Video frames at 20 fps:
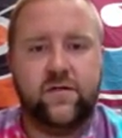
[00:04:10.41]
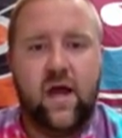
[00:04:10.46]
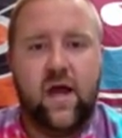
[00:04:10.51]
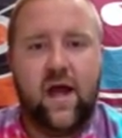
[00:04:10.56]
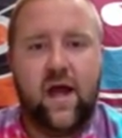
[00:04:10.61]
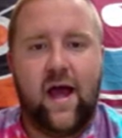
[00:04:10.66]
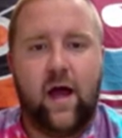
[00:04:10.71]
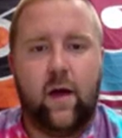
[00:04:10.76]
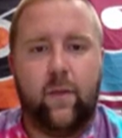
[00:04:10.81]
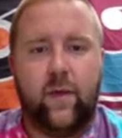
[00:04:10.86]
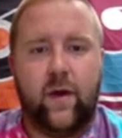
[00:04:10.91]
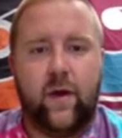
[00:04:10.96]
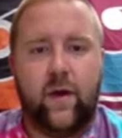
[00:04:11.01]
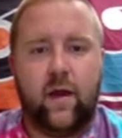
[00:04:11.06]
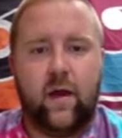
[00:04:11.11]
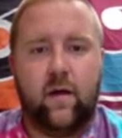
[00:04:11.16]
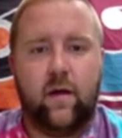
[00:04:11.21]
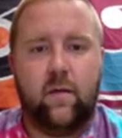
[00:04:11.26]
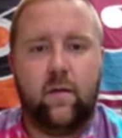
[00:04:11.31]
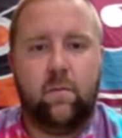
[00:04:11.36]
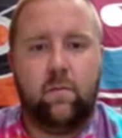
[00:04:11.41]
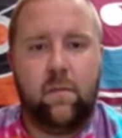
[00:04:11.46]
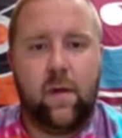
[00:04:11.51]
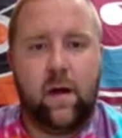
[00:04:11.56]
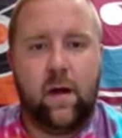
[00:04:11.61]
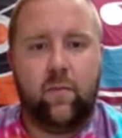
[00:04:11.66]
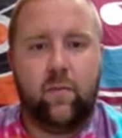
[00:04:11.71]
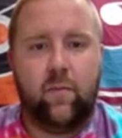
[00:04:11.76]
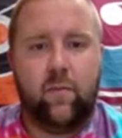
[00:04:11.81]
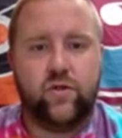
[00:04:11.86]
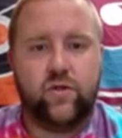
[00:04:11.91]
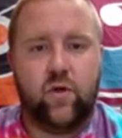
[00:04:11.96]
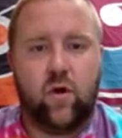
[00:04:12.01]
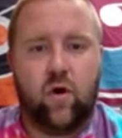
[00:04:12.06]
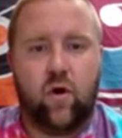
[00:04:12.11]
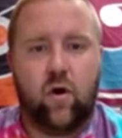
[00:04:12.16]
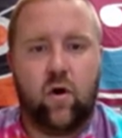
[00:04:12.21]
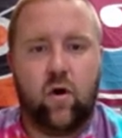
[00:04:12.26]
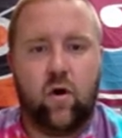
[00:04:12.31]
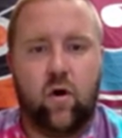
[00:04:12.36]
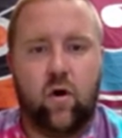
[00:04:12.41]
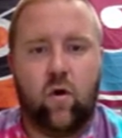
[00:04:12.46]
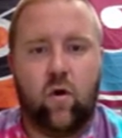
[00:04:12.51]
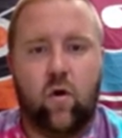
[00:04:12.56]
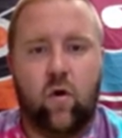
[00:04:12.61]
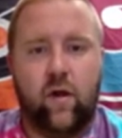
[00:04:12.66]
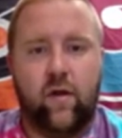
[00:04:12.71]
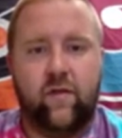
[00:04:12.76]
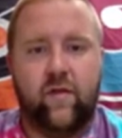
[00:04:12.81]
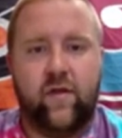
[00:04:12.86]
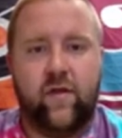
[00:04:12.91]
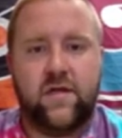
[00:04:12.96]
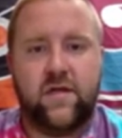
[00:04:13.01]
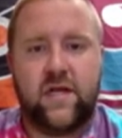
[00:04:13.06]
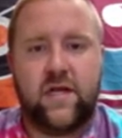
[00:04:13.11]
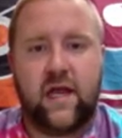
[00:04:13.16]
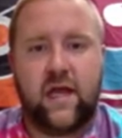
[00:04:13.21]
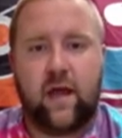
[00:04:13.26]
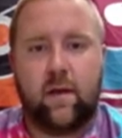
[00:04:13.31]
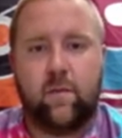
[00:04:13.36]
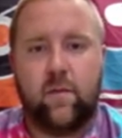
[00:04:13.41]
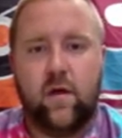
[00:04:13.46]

how many members are on the team?